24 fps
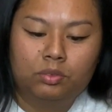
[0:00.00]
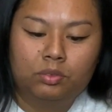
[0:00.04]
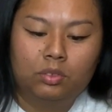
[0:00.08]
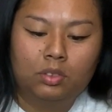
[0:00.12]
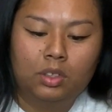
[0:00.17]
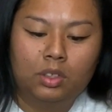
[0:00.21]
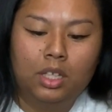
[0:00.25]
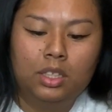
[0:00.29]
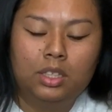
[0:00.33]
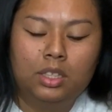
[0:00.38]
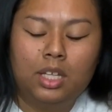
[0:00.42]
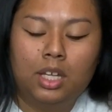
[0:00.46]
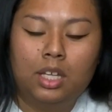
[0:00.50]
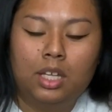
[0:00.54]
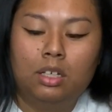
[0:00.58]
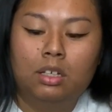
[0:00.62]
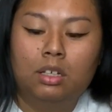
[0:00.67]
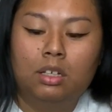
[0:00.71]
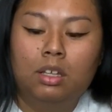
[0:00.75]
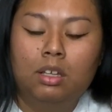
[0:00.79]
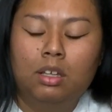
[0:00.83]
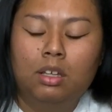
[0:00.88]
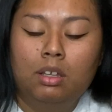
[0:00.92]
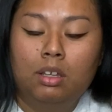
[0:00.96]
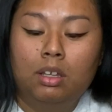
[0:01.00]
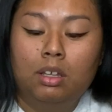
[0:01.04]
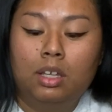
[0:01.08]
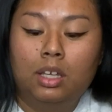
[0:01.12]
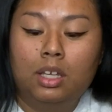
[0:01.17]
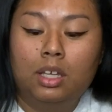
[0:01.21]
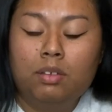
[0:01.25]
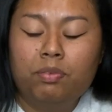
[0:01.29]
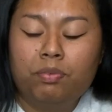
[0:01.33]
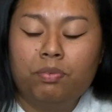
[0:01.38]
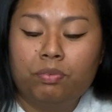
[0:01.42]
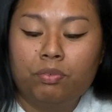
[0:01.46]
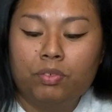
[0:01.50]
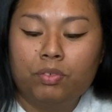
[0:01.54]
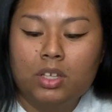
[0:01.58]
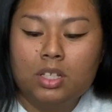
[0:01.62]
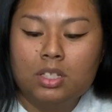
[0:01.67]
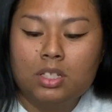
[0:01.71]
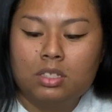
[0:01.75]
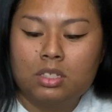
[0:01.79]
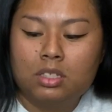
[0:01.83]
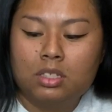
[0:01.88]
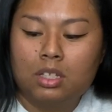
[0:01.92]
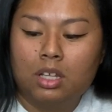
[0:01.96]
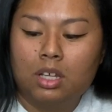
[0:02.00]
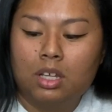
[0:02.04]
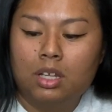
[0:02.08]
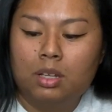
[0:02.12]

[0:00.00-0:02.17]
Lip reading: And then if it's